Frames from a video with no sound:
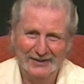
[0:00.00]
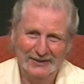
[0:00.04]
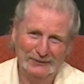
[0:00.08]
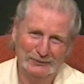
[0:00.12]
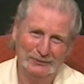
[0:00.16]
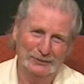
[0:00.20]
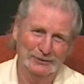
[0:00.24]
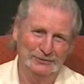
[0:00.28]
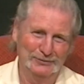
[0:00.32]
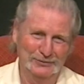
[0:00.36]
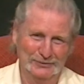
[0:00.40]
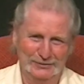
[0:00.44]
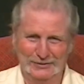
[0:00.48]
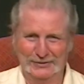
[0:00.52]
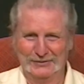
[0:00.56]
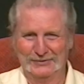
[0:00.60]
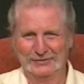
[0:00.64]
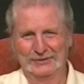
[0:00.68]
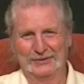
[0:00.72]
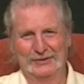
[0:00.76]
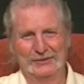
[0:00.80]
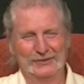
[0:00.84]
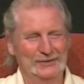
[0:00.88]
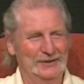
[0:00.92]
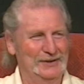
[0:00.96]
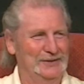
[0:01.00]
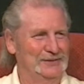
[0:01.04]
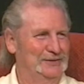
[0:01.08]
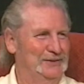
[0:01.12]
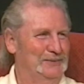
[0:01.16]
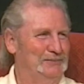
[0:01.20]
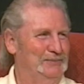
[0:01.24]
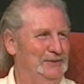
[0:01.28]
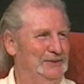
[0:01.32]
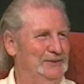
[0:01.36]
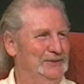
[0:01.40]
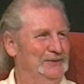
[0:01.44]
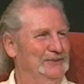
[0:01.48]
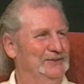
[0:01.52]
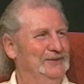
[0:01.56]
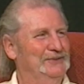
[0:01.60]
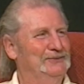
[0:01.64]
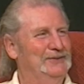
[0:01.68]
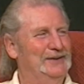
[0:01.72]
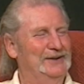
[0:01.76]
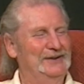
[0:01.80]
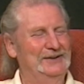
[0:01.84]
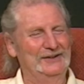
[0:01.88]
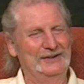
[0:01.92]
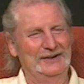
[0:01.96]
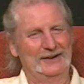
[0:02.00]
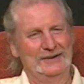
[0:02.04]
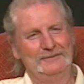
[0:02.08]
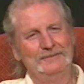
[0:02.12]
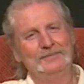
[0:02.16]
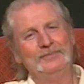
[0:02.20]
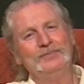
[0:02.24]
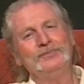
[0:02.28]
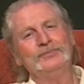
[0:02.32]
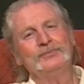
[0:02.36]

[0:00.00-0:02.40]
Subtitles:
which was just go get the beer and whatnot.